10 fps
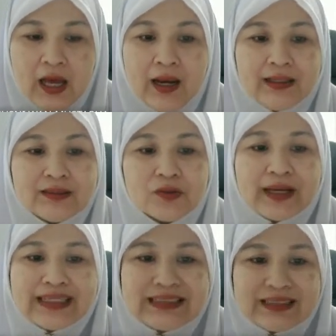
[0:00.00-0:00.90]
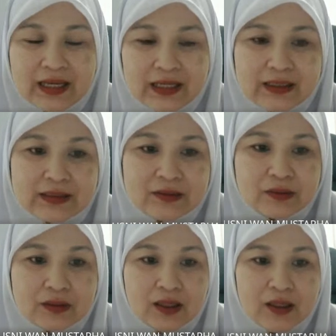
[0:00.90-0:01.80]
let's look at the second,
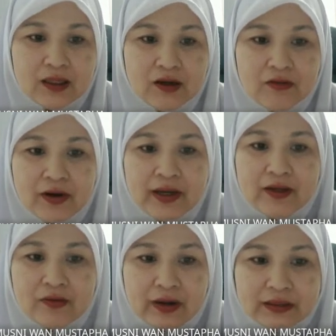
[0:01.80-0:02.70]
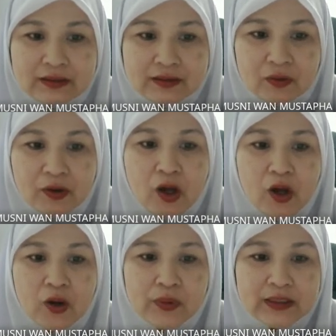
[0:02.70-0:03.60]
find the right sound.
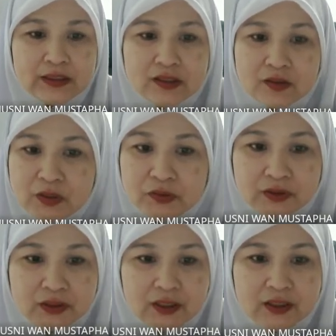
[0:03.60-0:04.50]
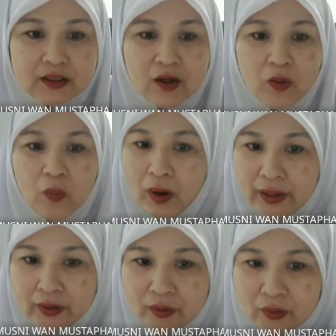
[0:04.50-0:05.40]
Whether it's music,
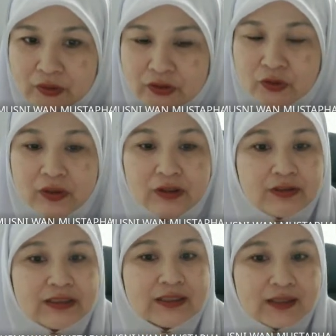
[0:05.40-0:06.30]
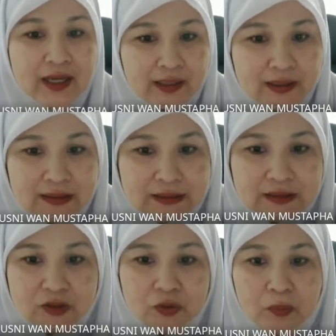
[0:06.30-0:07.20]
white noise, or even
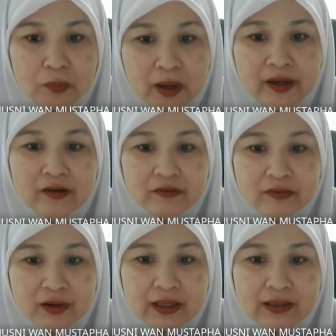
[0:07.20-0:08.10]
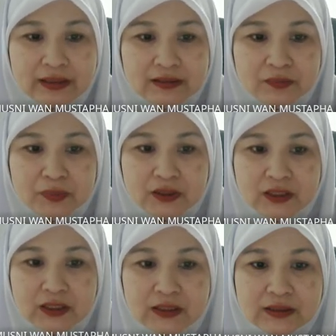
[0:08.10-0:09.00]
silence, you might find a
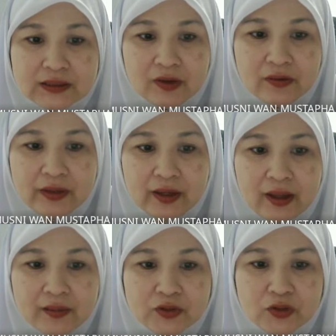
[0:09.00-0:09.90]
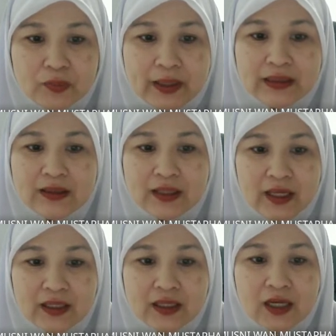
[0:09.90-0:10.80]
particular sound that helps you
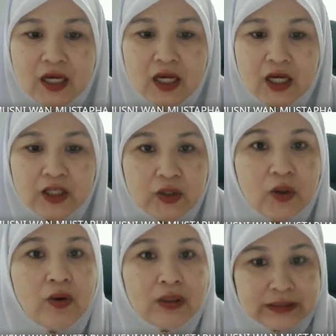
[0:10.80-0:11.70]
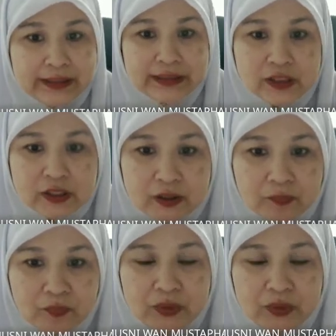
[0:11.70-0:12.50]
maintain your attention.